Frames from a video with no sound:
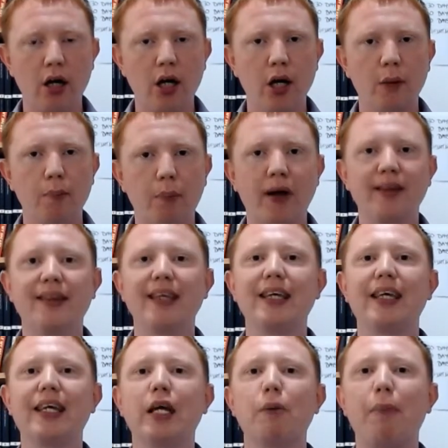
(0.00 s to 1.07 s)
by
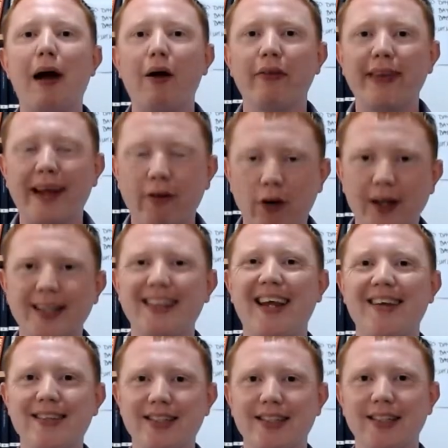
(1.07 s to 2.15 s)
thinking about their
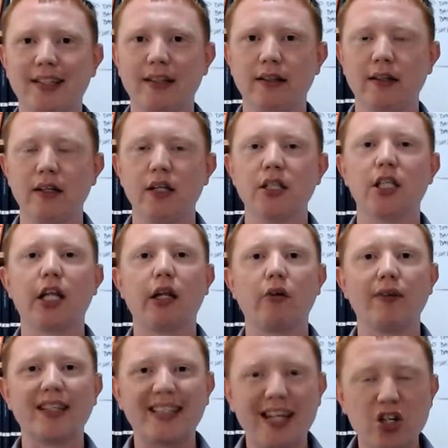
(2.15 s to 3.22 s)
identity. So they're
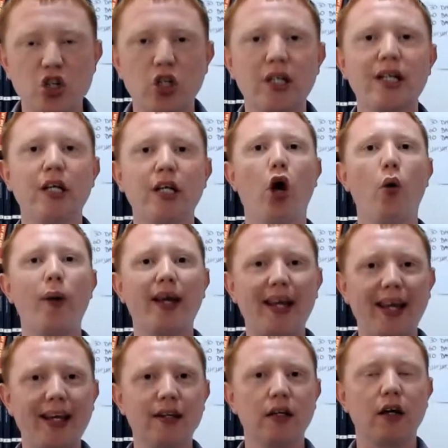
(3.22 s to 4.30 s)
essentially going
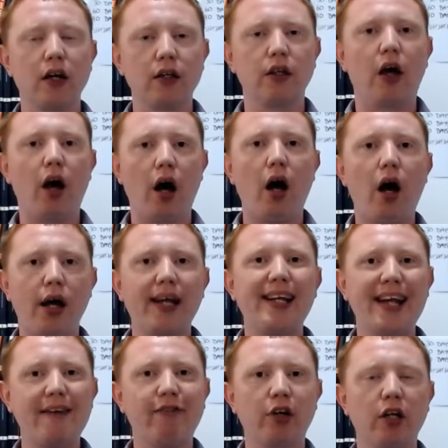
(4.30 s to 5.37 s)
in at the high
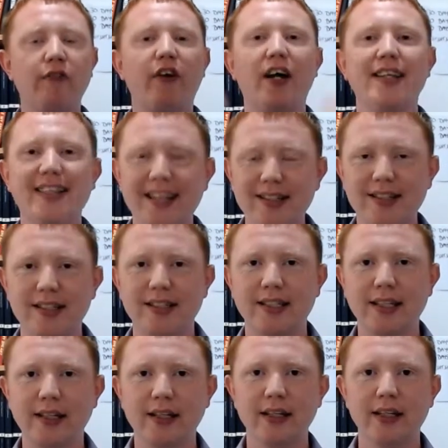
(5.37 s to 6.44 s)
level of
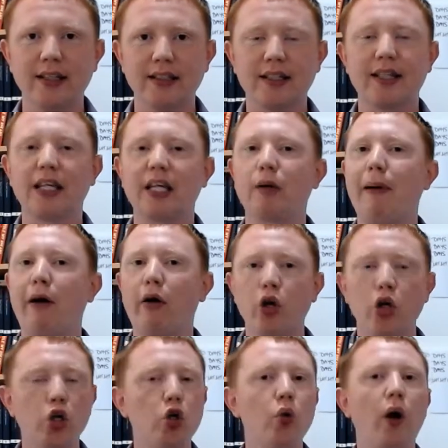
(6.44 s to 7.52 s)
identity to think about
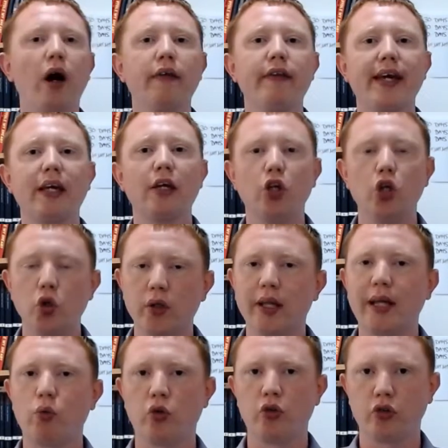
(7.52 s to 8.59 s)
who are they and who do they
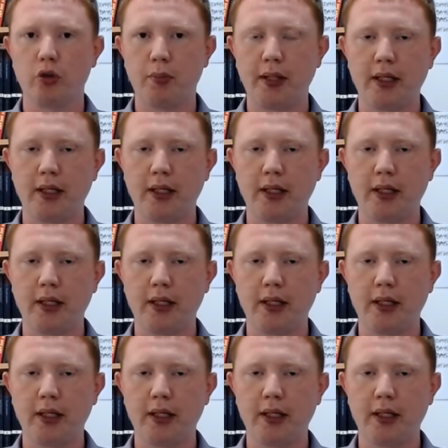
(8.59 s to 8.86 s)
want to be.